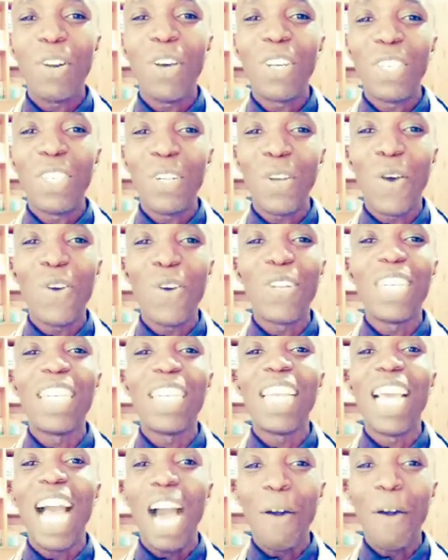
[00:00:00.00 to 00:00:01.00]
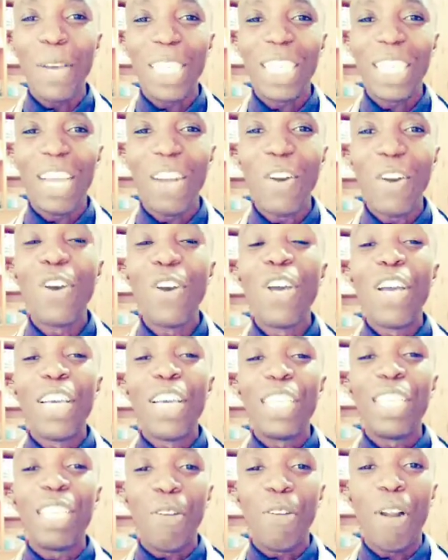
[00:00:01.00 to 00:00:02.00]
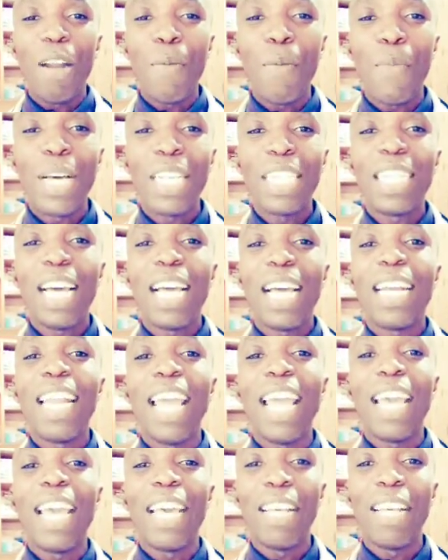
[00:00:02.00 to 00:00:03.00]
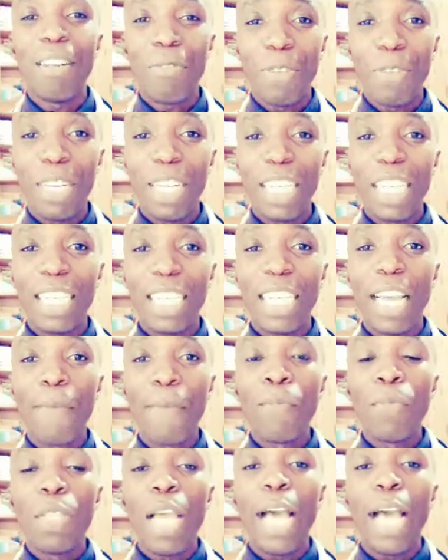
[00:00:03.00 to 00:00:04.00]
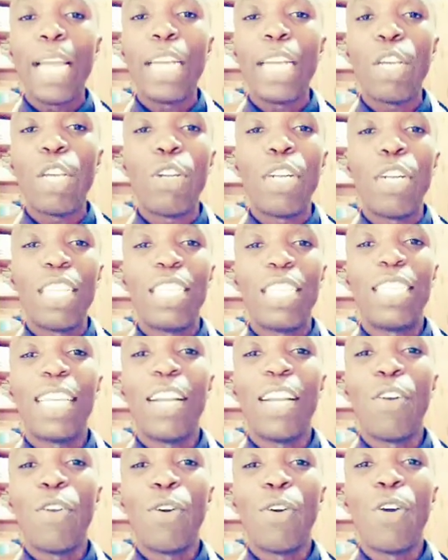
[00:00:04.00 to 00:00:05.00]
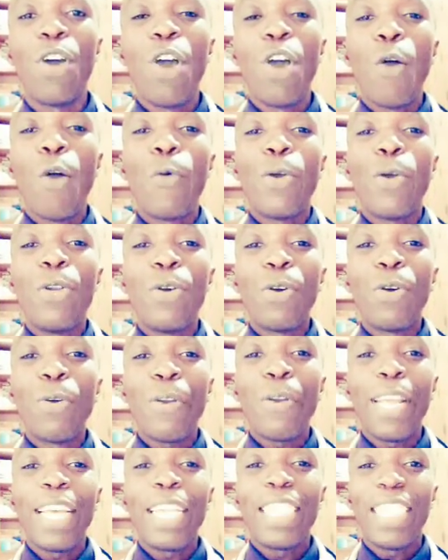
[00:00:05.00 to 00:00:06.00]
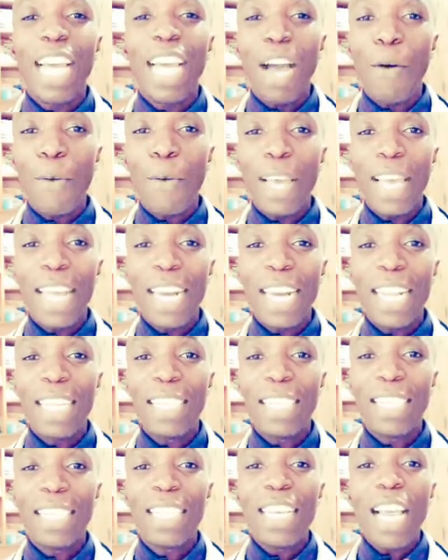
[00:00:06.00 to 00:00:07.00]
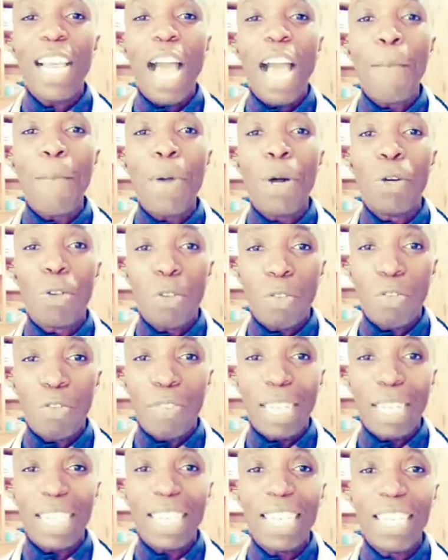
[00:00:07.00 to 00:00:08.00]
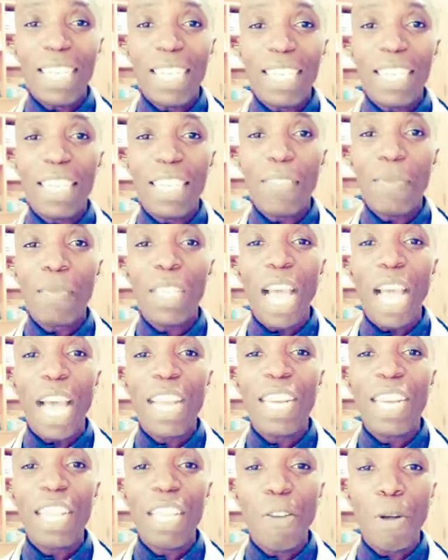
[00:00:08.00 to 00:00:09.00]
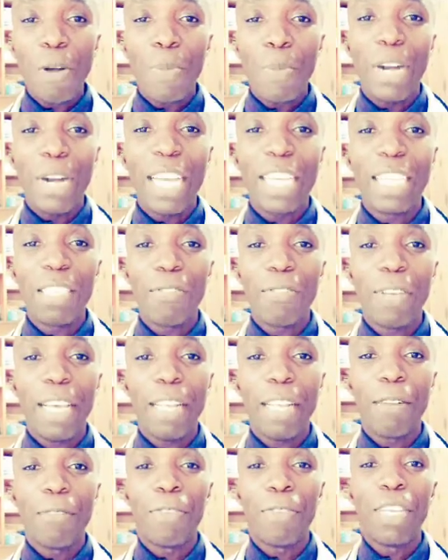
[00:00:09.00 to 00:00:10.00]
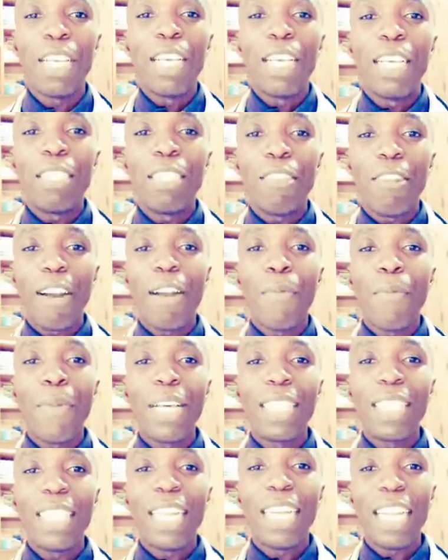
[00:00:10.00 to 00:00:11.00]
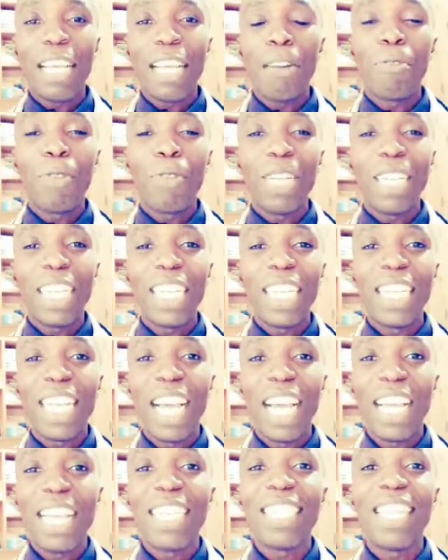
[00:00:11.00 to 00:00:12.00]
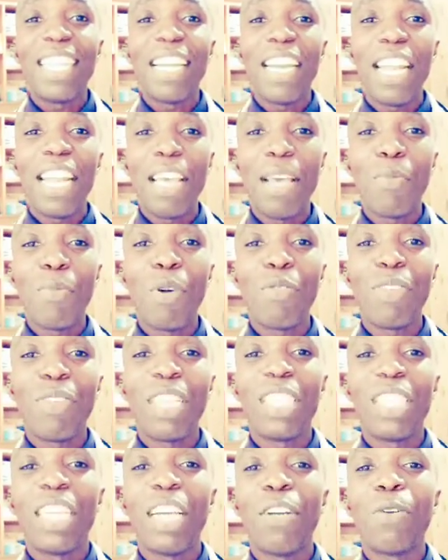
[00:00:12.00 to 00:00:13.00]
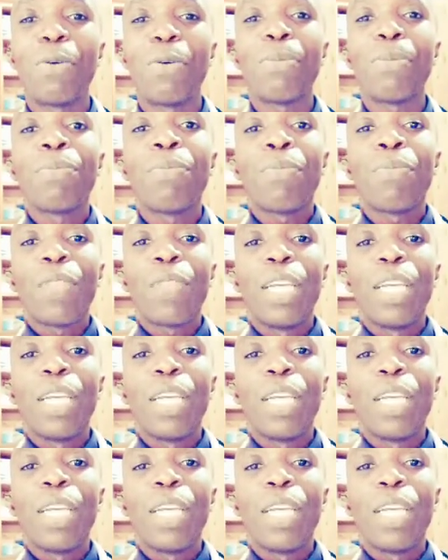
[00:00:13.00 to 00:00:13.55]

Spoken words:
it locked on our channel, Gerard Massa, the health educator, and on this channel, we do create awareness about fertility and reproductive health. Gerard Massa, the health educator, is the name of the channel.